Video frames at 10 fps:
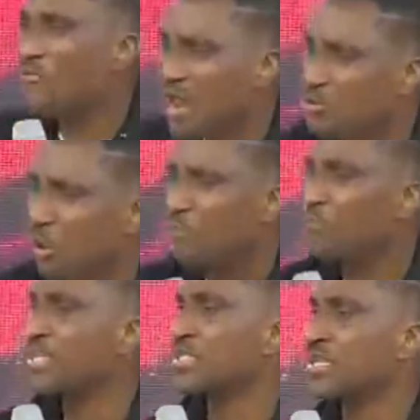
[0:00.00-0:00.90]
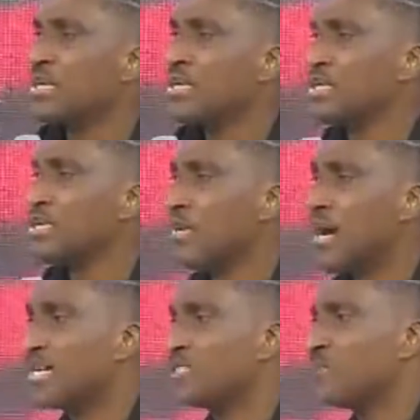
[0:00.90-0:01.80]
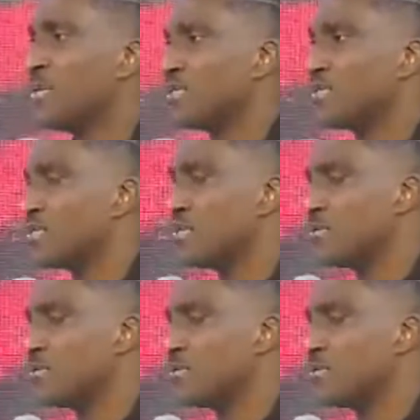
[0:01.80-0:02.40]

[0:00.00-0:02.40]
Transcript: value of it in the marketplace?